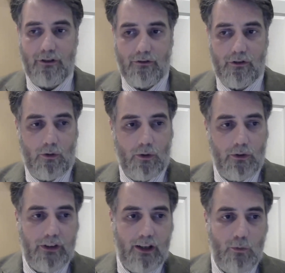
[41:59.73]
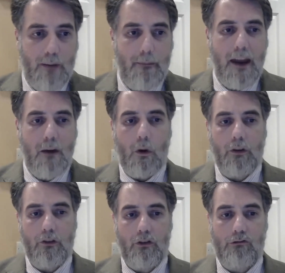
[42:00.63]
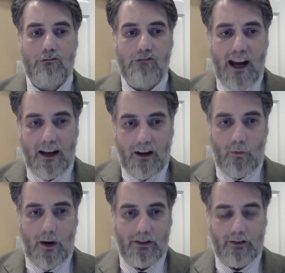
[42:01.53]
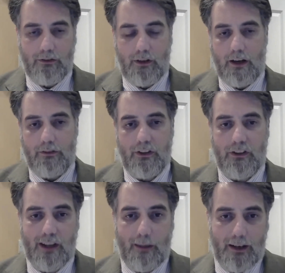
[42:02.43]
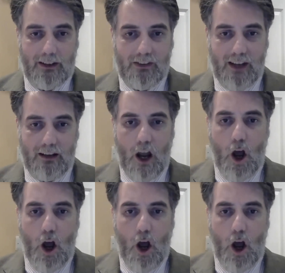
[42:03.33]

of course, and we may want to rank ways of life to some extent.